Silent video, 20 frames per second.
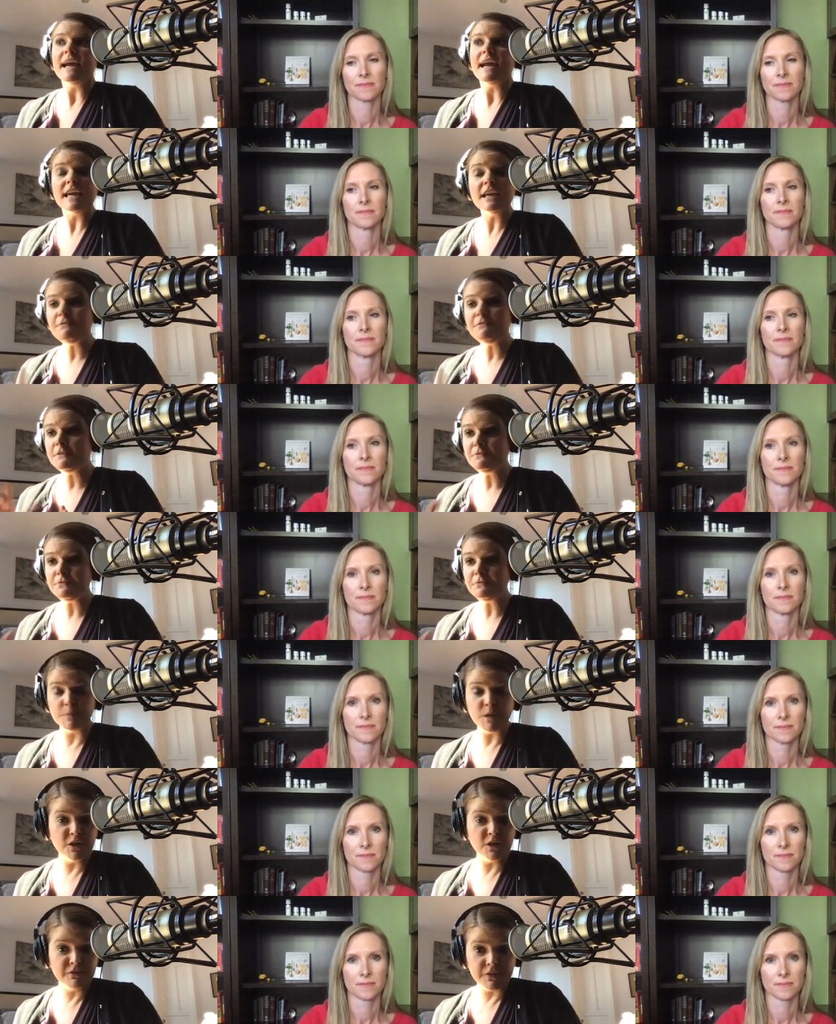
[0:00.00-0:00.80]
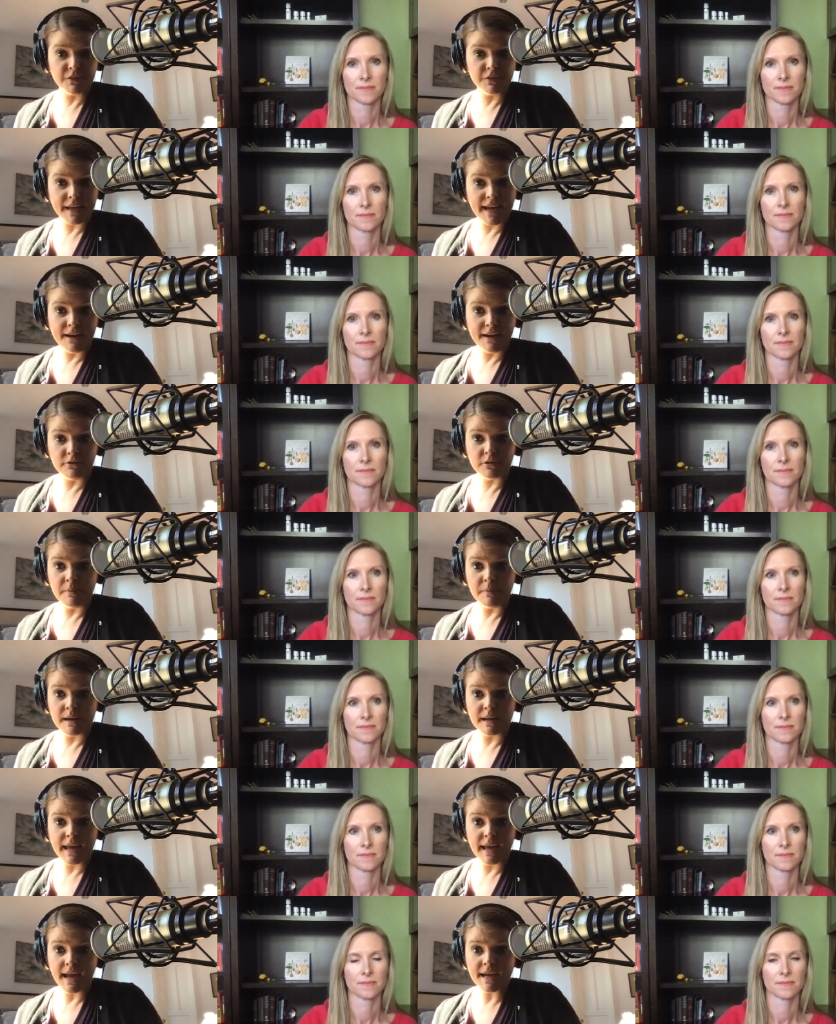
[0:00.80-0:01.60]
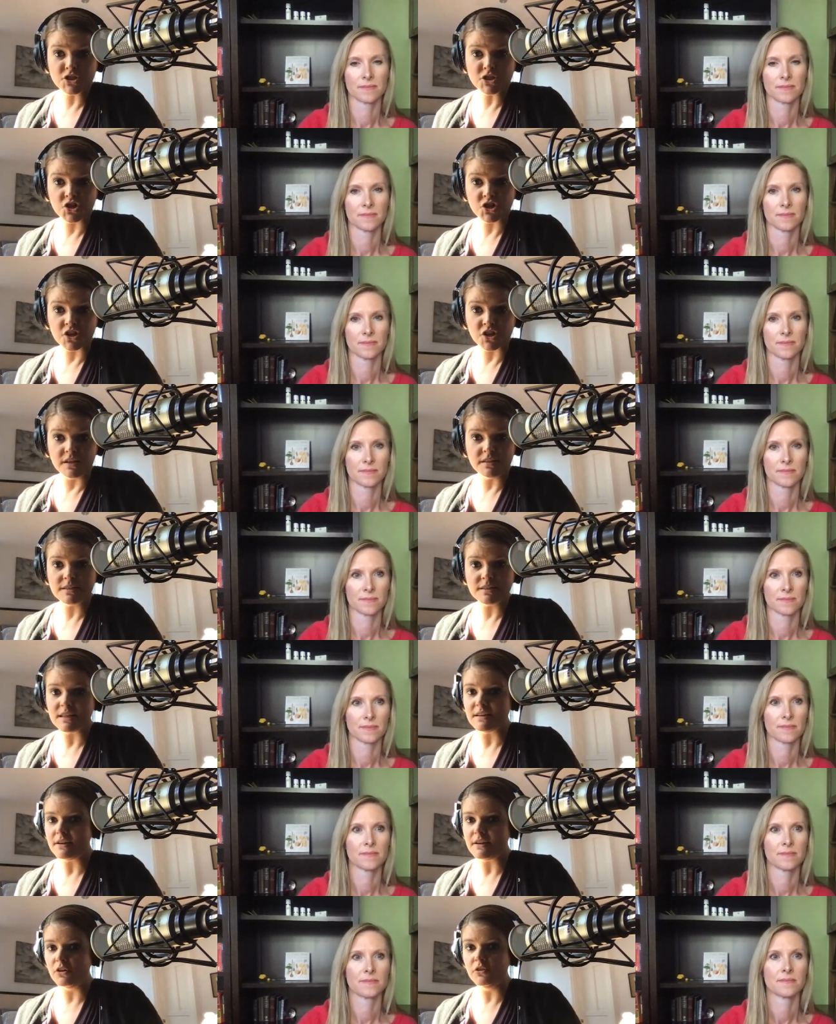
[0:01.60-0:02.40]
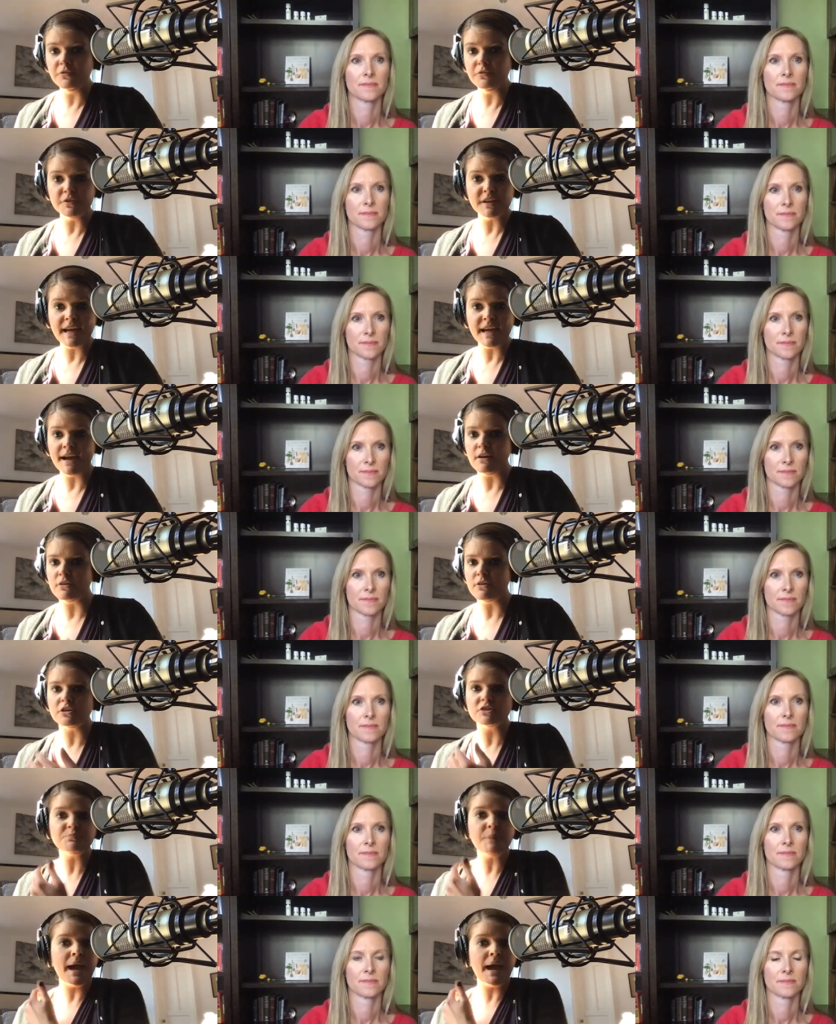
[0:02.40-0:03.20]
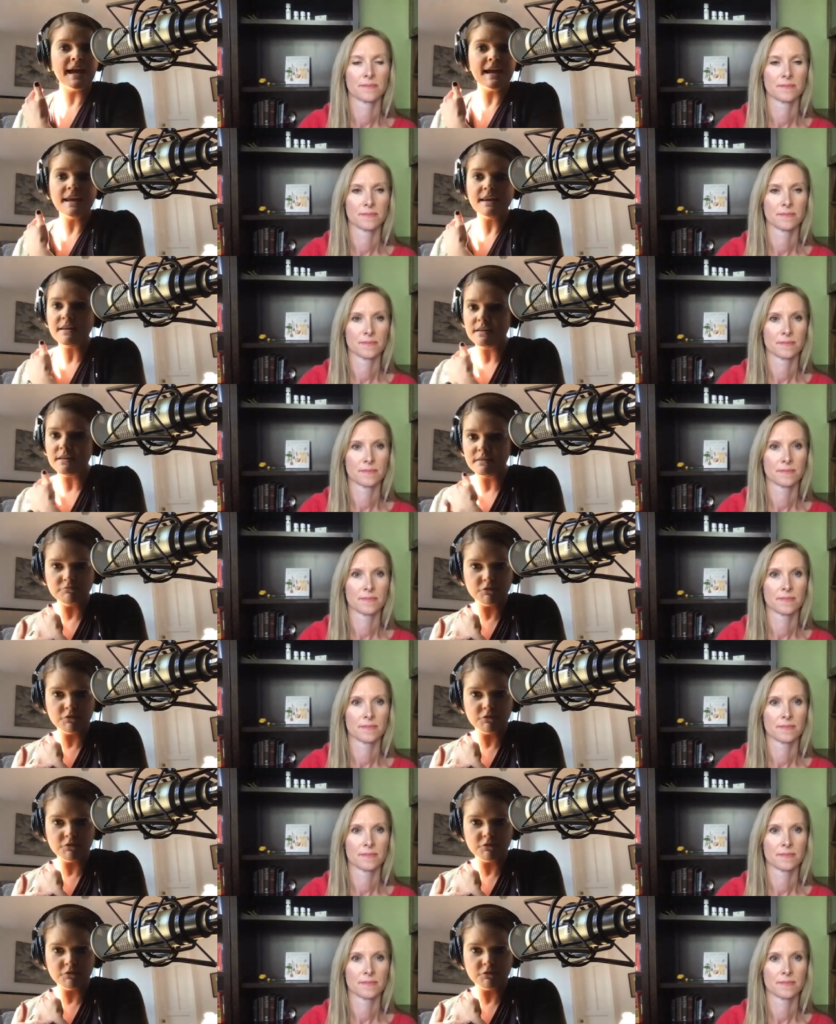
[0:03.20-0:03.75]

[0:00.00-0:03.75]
Speaker 1: even from over the counter medications. Over the counter pain